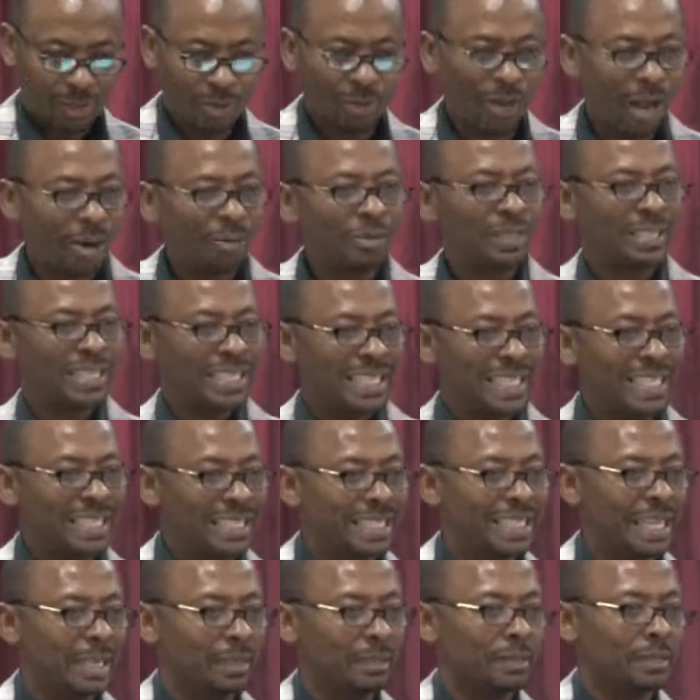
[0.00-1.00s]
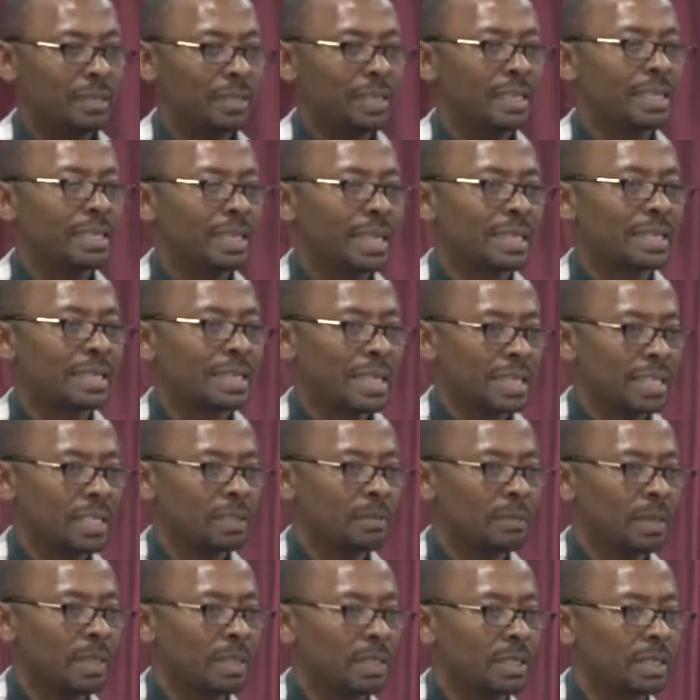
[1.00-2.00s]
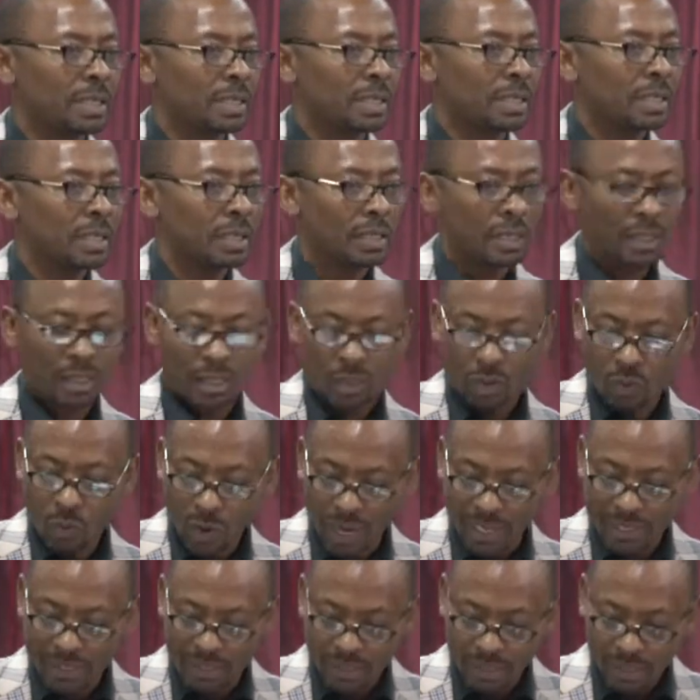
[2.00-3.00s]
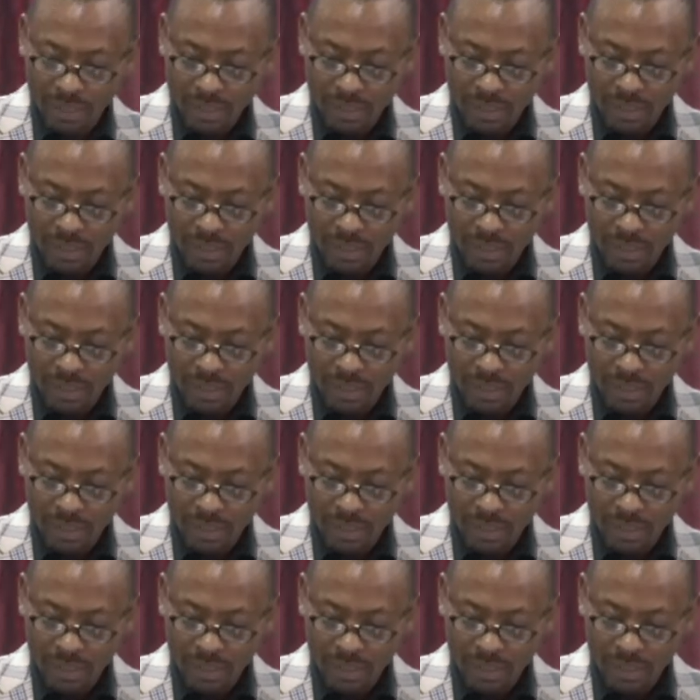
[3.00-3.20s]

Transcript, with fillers: Look how detailed his assessment was.